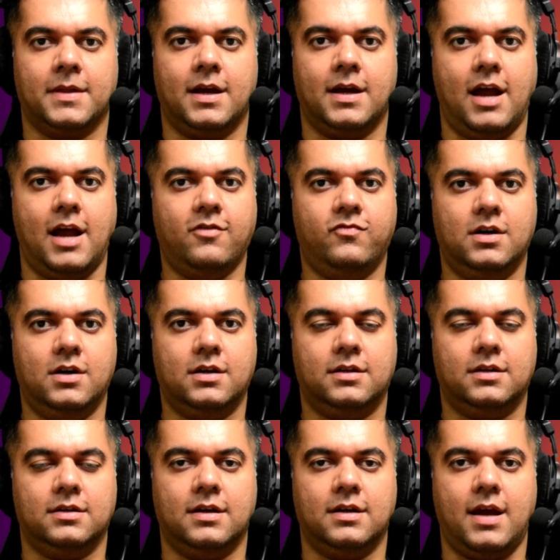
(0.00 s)
I've worked
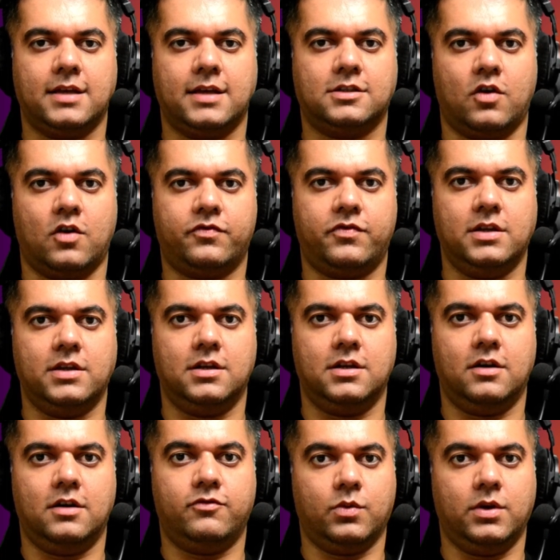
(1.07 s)
as a software engineer
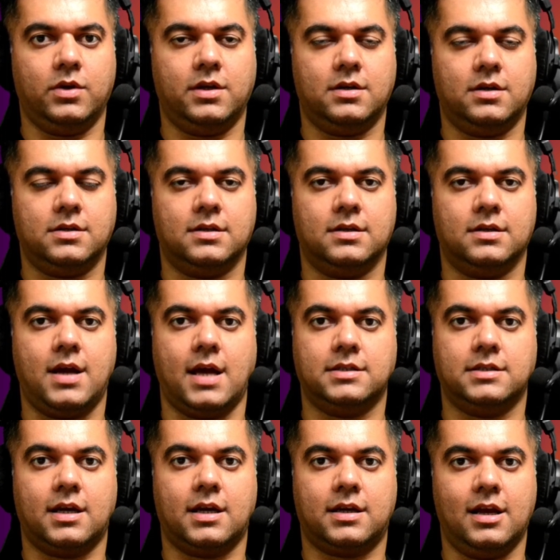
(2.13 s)
for two years, as a
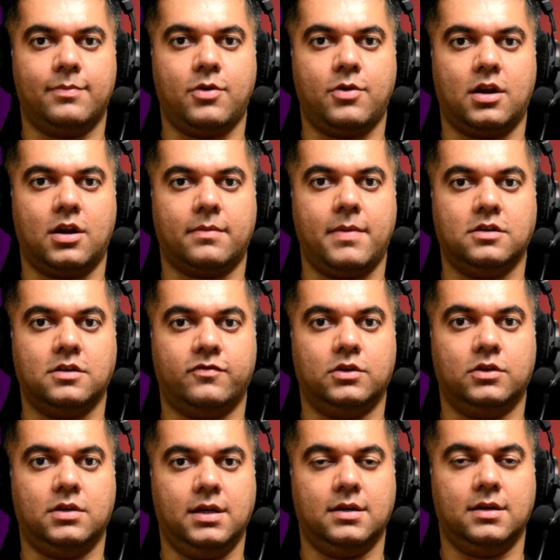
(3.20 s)
technical product manager for
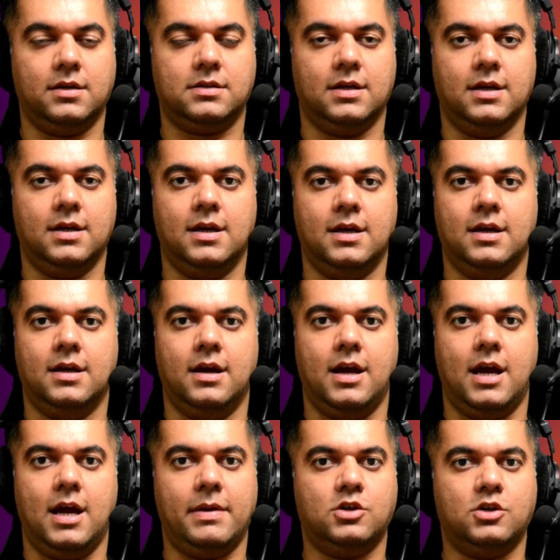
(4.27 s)
three years,
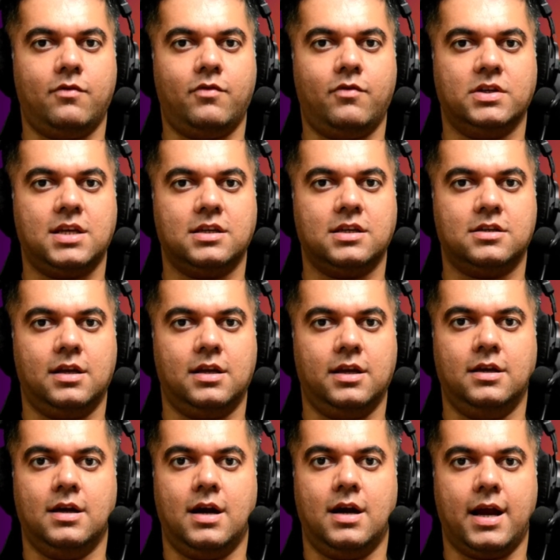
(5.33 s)
and my job was essentially
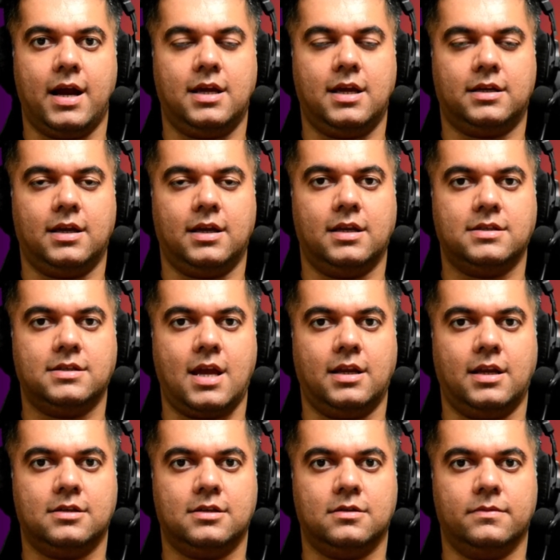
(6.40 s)
architecting and designing
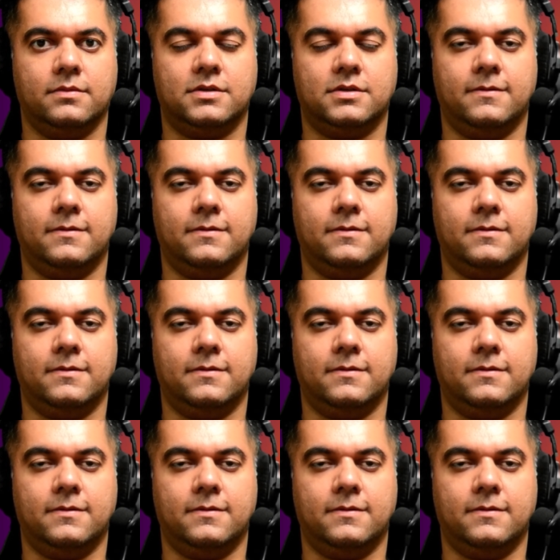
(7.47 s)
systems.